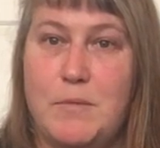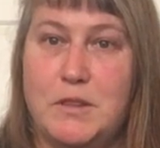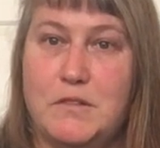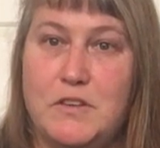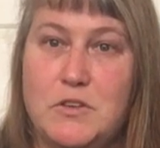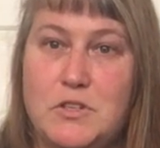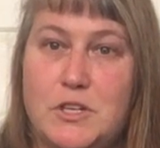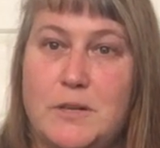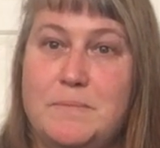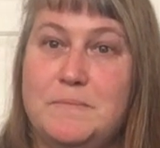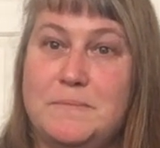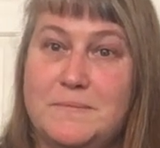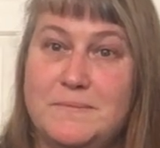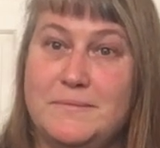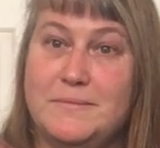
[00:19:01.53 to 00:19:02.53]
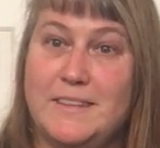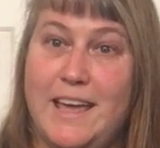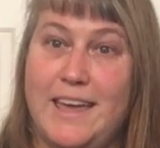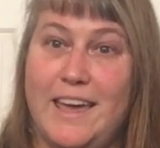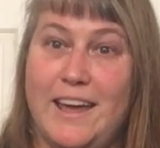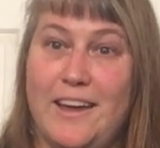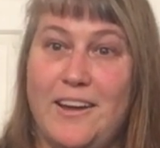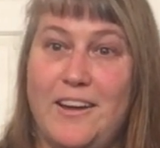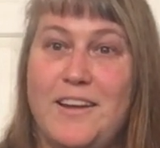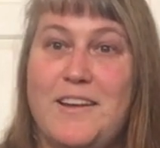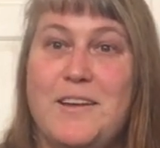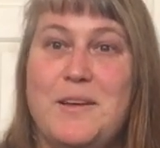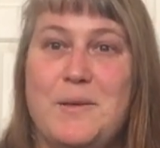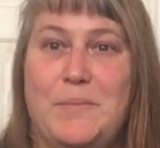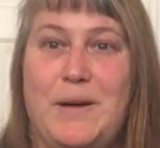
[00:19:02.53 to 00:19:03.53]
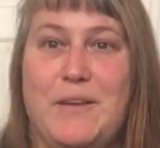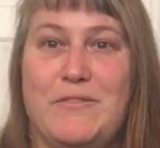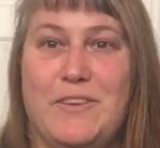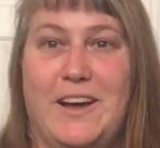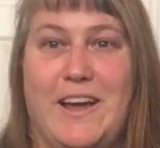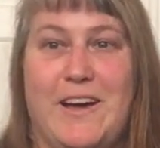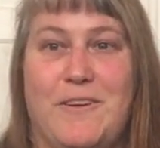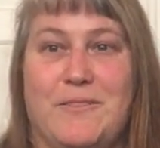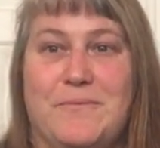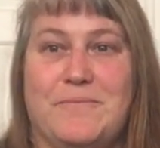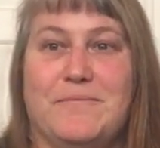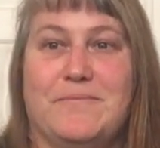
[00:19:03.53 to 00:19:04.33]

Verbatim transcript: in the future. Take care. Bye for now.